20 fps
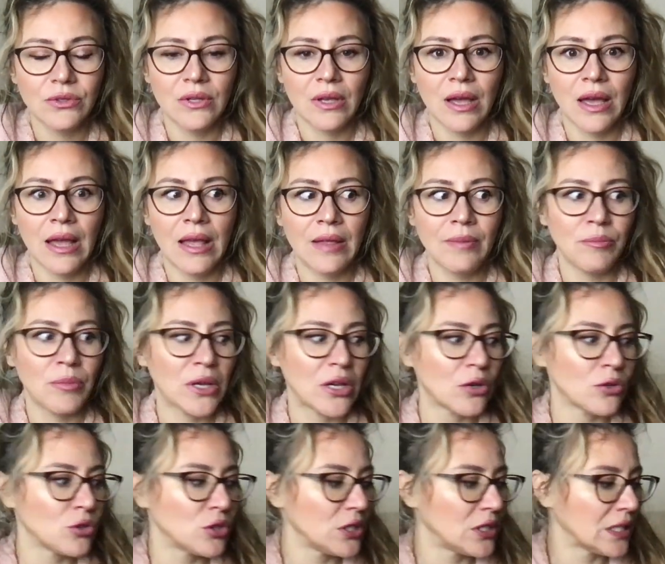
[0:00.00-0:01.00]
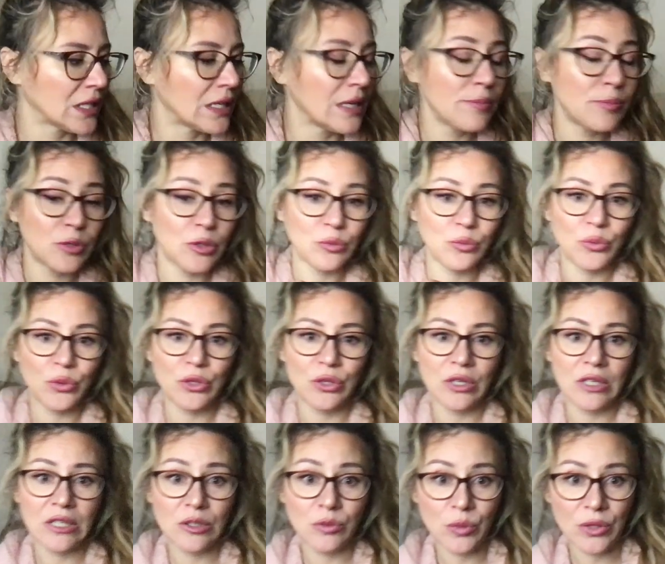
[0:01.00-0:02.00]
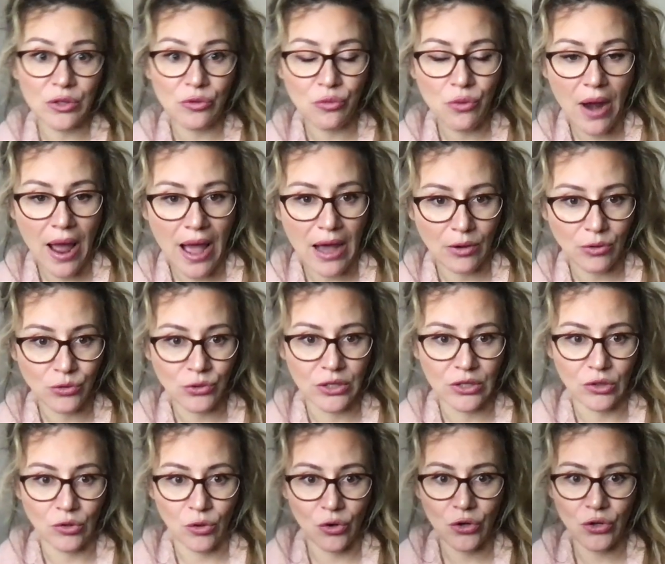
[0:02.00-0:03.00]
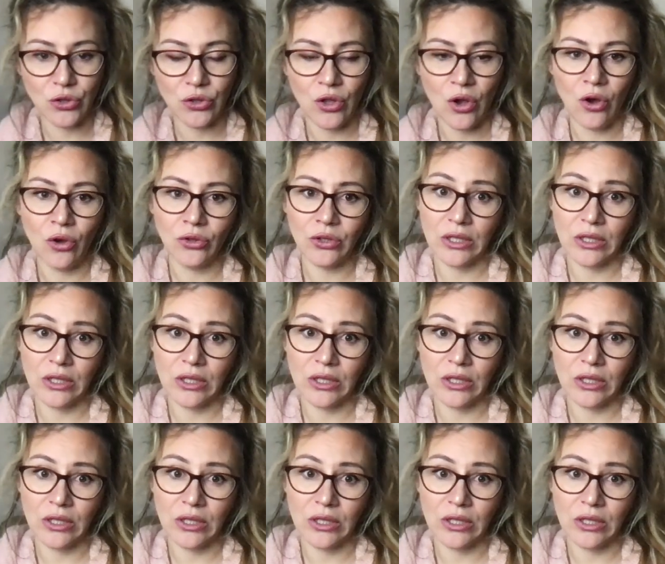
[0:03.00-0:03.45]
And because this eclipse is with Rahu, the North Node,